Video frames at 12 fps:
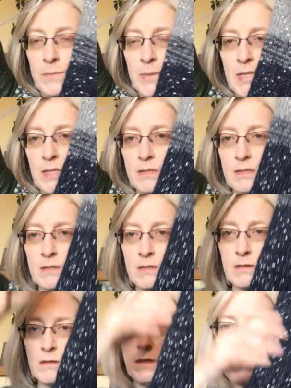beads
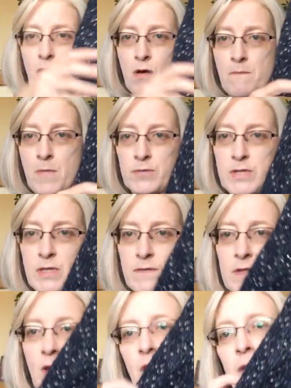
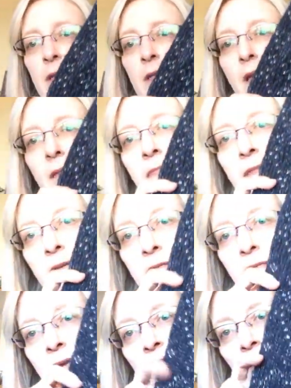motifs on it, and
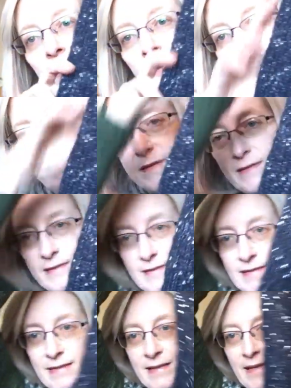then there is,